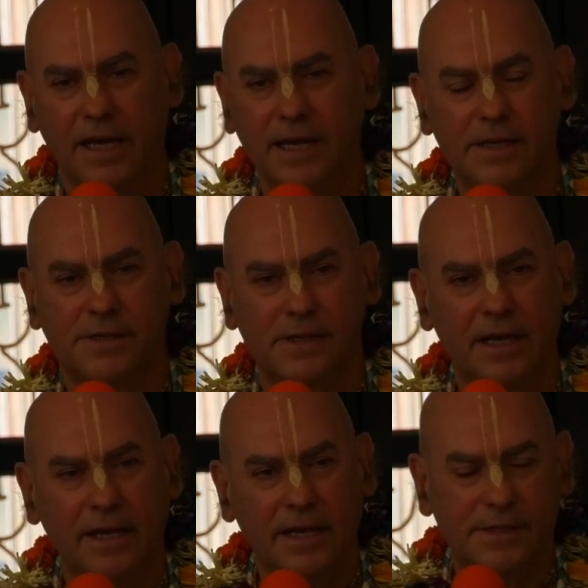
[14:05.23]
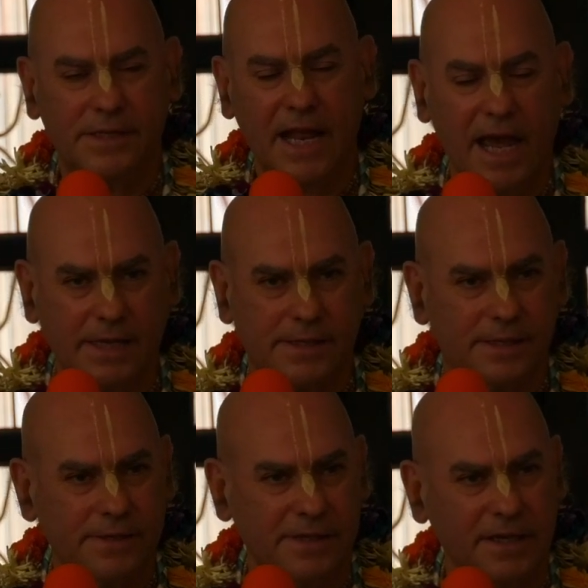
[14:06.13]
He's in
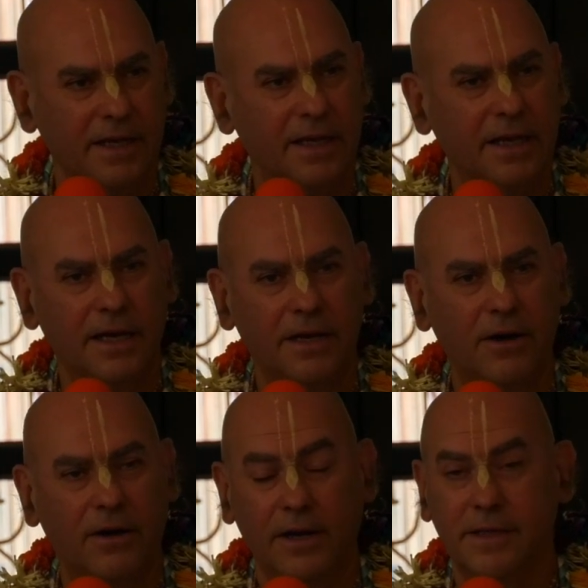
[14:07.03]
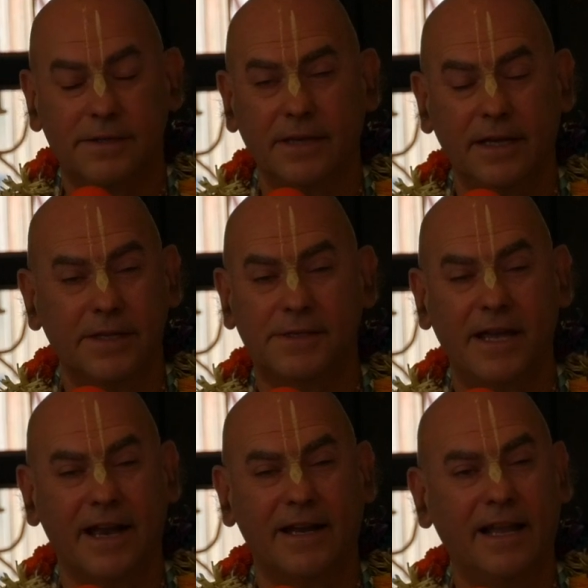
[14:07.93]
ecstasy. You know, he's
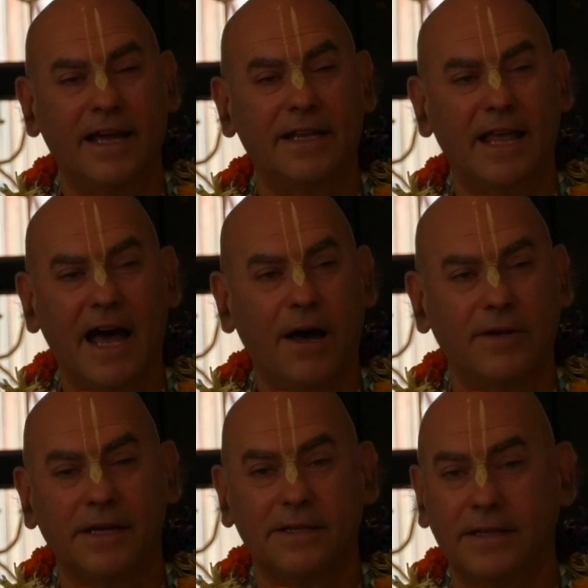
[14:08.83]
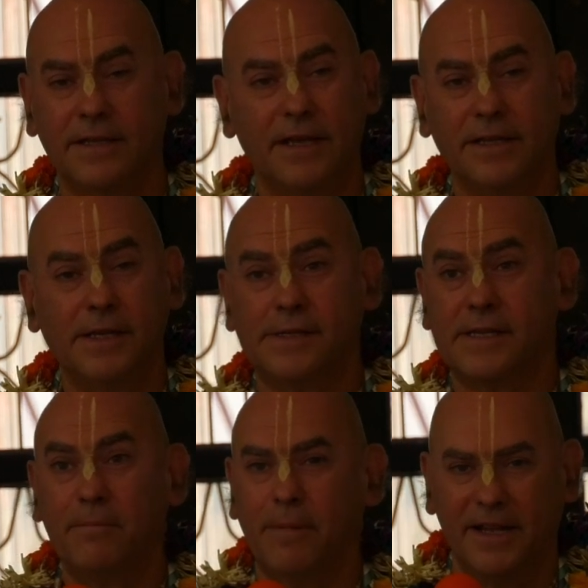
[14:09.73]
there lying down, and this
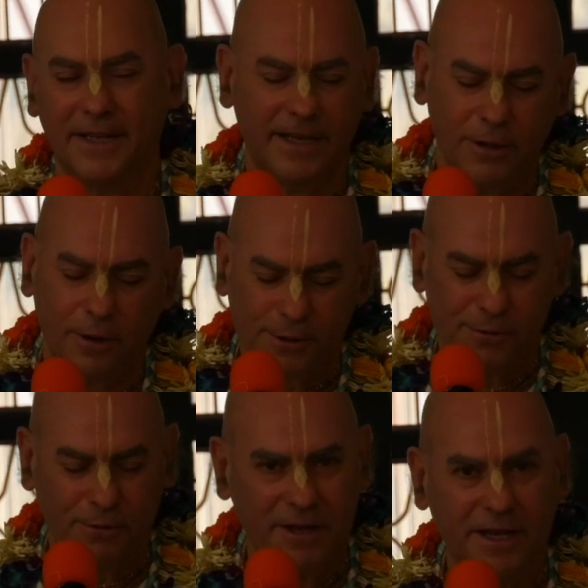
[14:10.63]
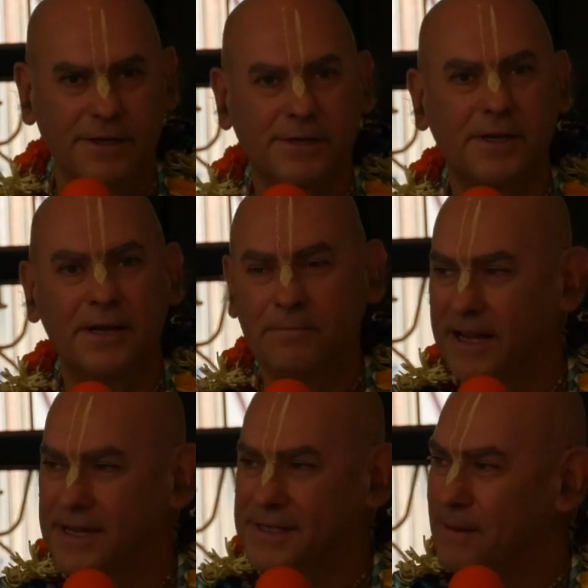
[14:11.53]
somebody, he knows who he is,
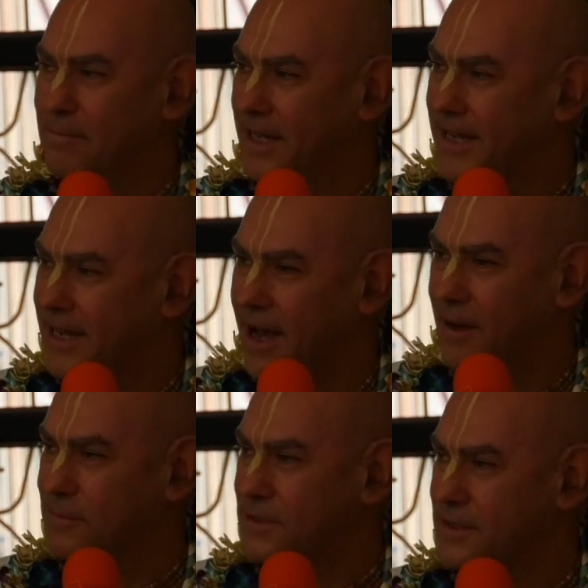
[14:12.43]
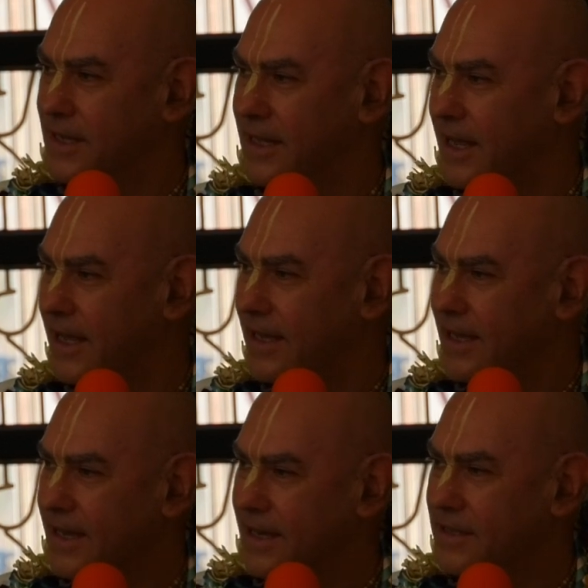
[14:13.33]
but if somebody comes in a
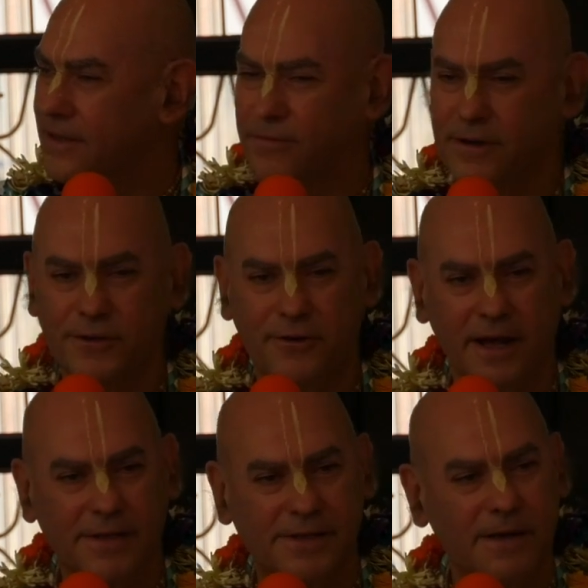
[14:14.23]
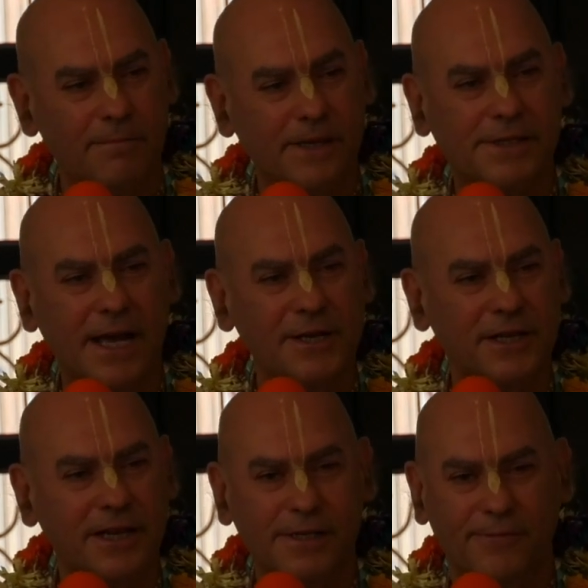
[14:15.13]
different dress,
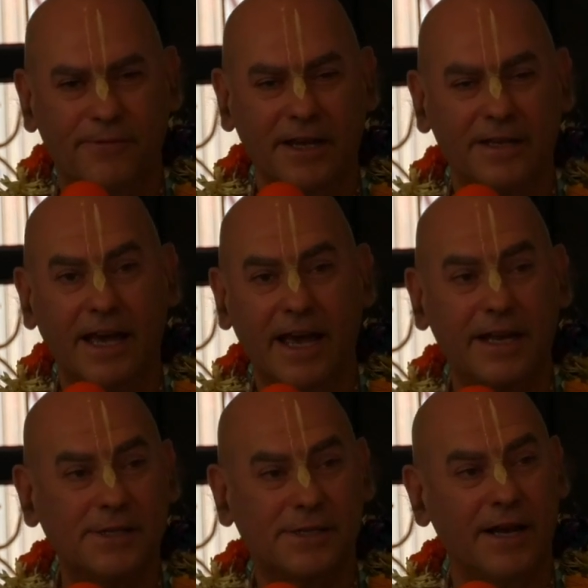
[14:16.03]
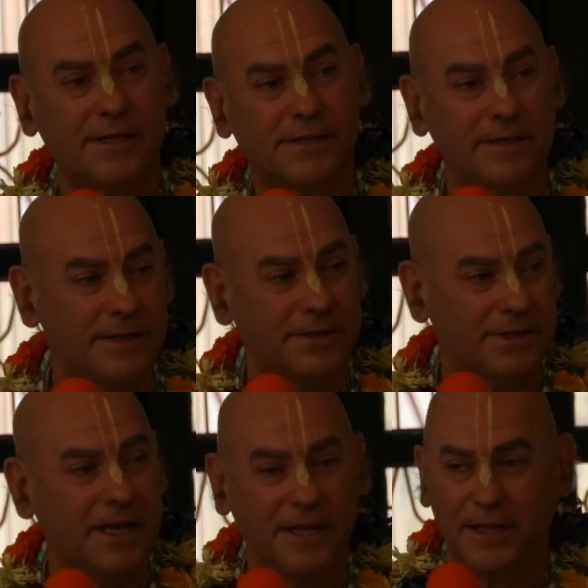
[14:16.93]
massaging his feet, and he starts
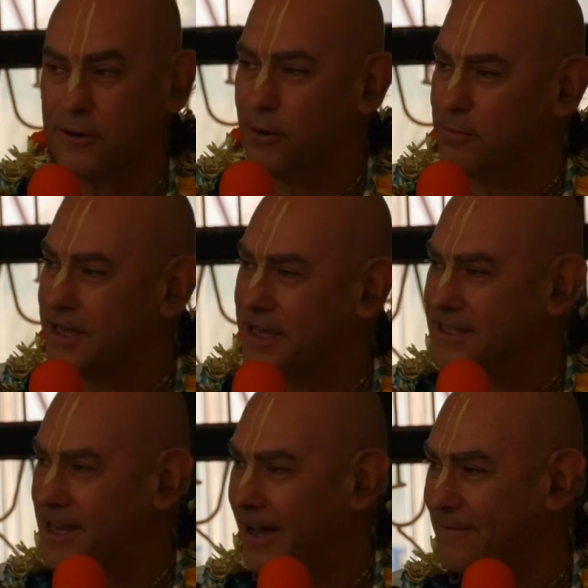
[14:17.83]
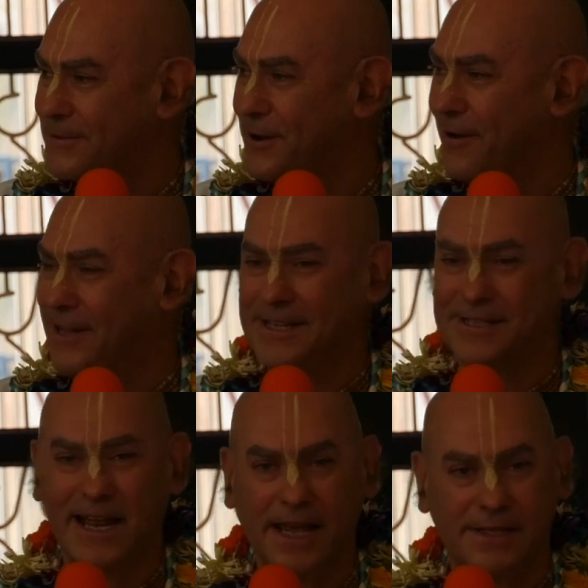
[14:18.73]
singing the Gopi Gita. So
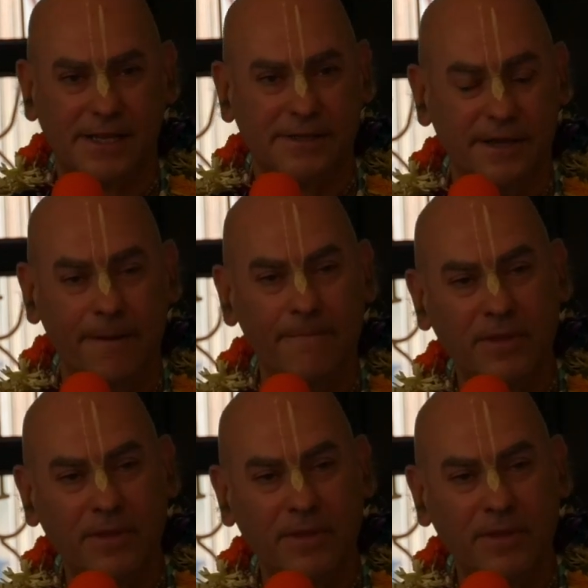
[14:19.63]
he's in ecstasy.